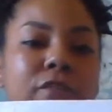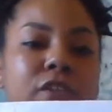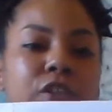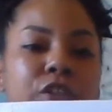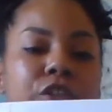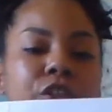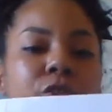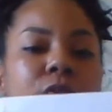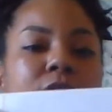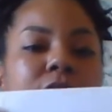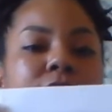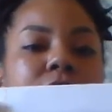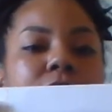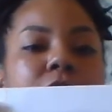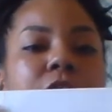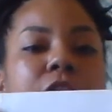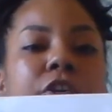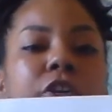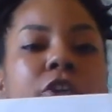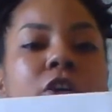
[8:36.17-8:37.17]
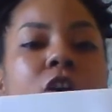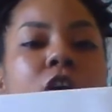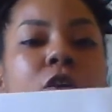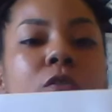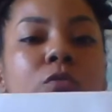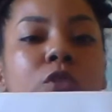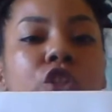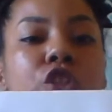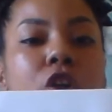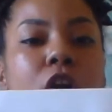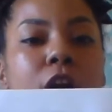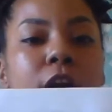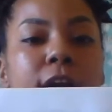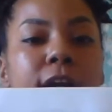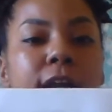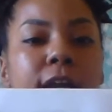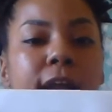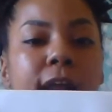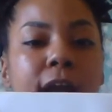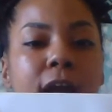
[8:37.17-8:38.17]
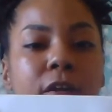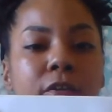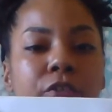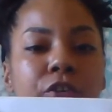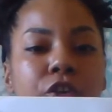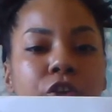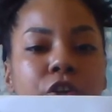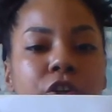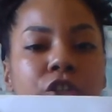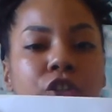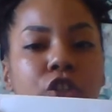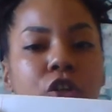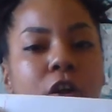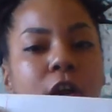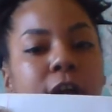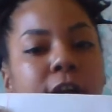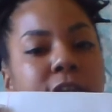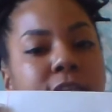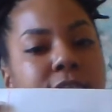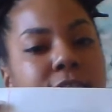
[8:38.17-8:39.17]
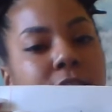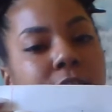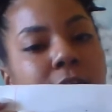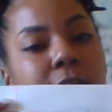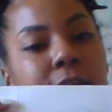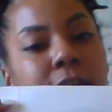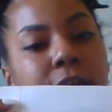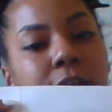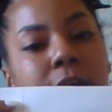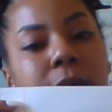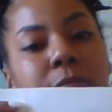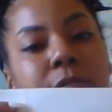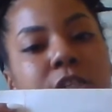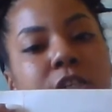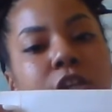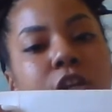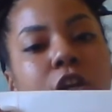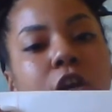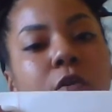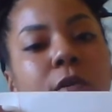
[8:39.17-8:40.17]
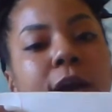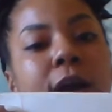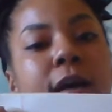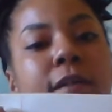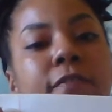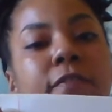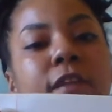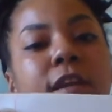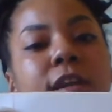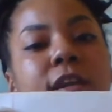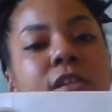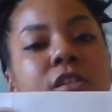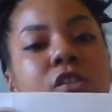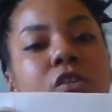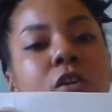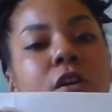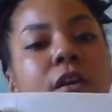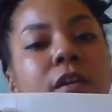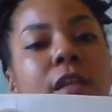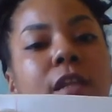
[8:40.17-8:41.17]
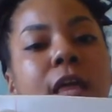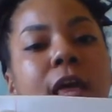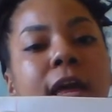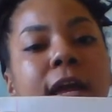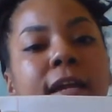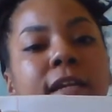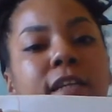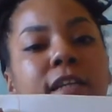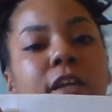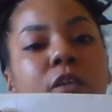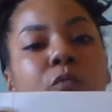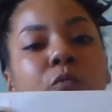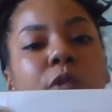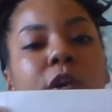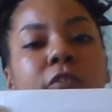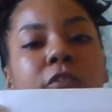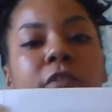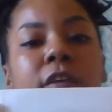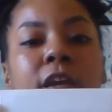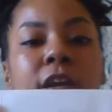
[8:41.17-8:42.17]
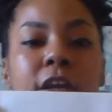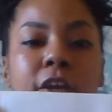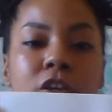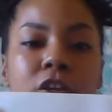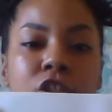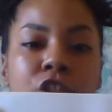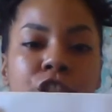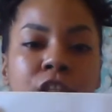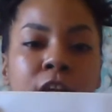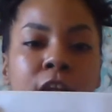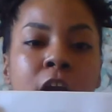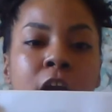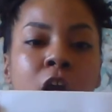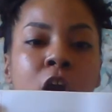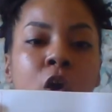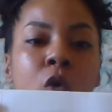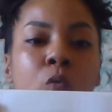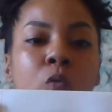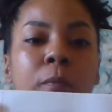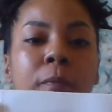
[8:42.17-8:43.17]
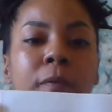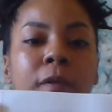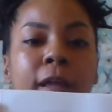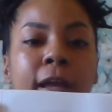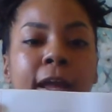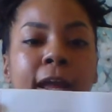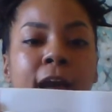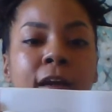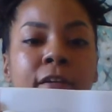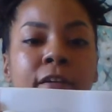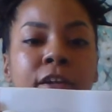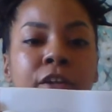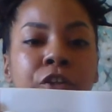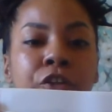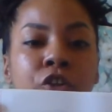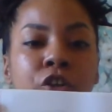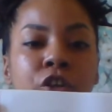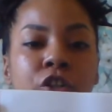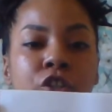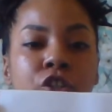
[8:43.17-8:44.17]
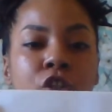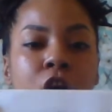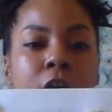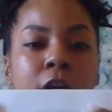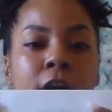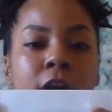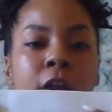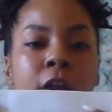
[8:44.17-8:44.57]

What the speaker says: to do is know your own chart and how your chart is lined up to know how things are aligned and where the energy will play out in your chart.